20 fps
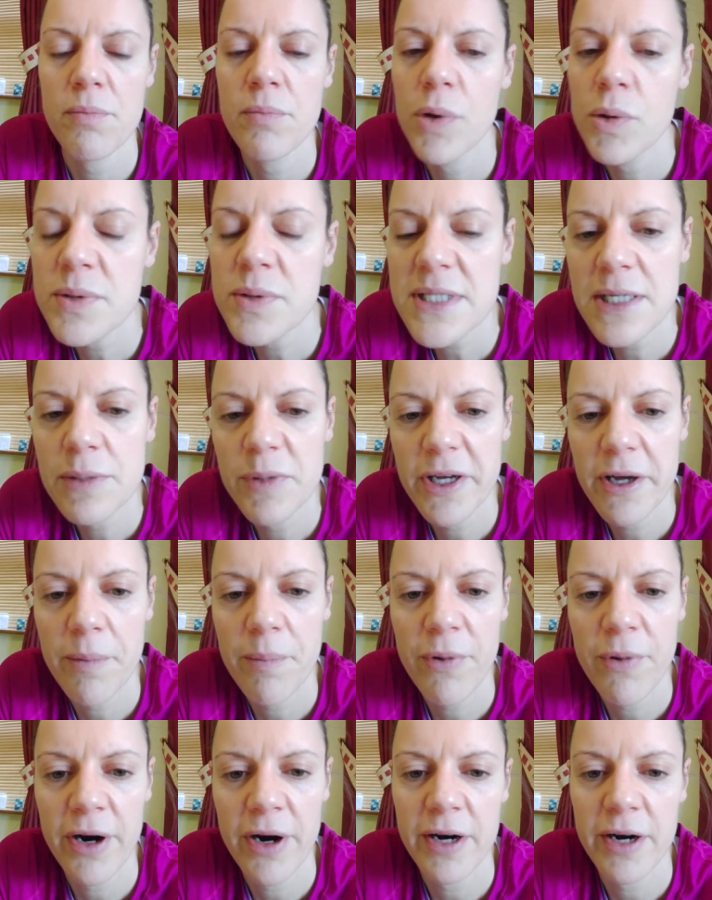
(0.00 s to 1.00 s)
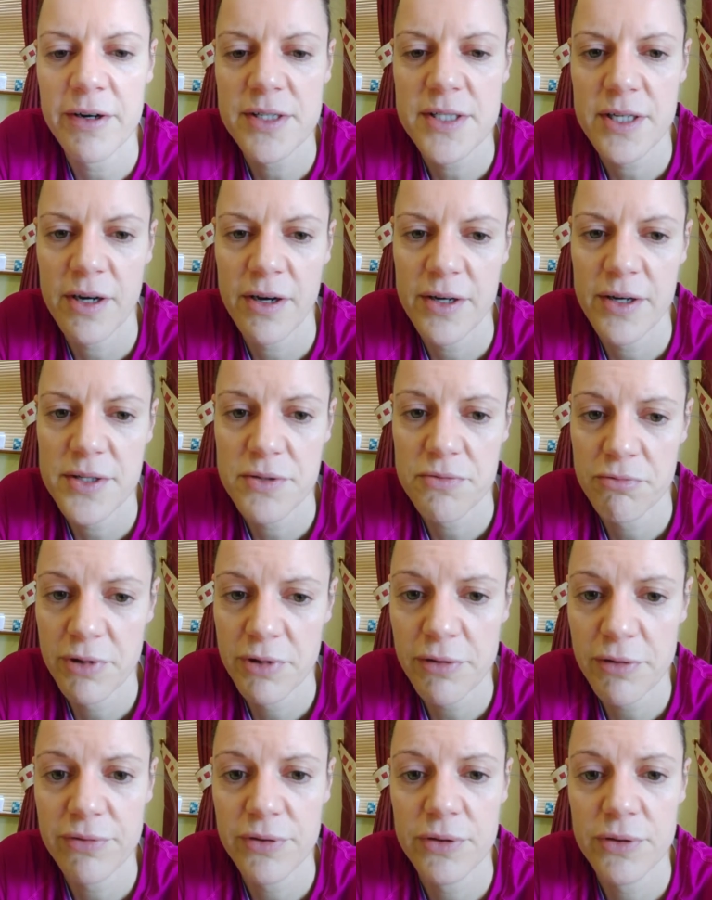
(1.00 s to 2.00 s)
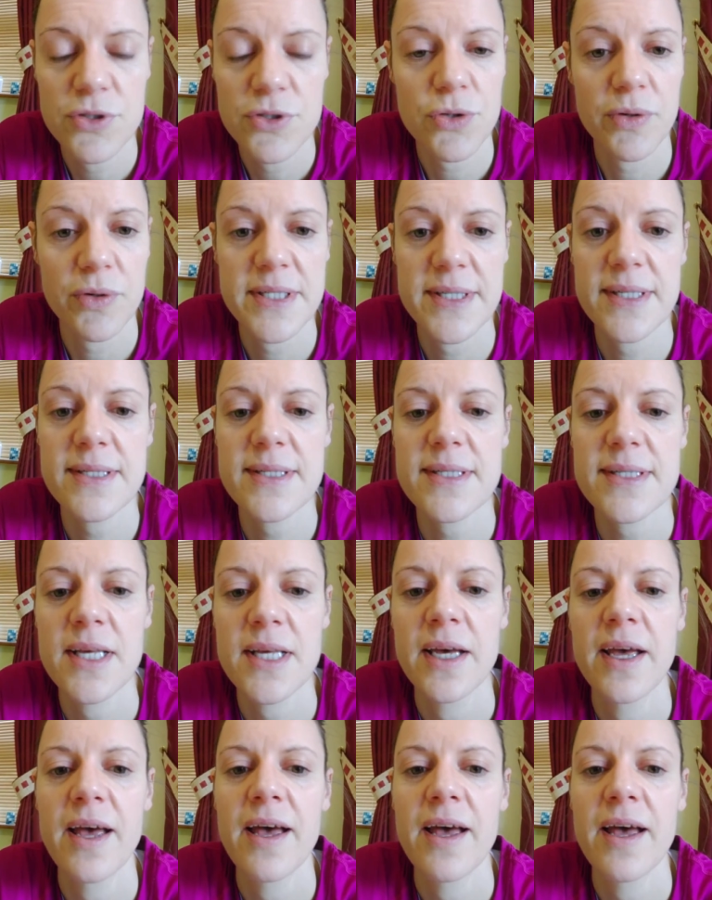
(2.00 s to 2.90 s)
mostly we can prioritize real food choices.